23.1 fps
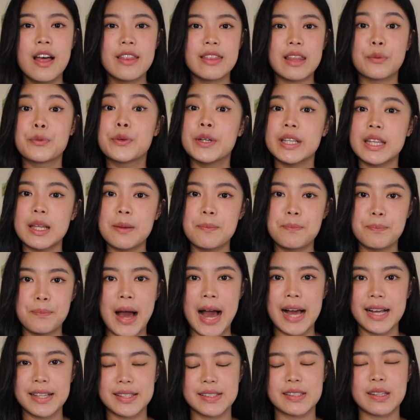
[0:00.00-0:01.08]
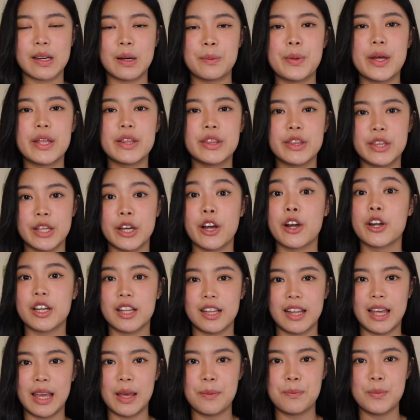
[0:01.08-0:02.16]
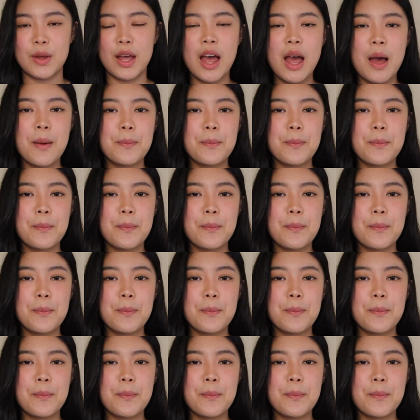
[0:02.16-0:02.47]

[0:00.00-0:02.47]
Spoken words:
that really backs up their claim.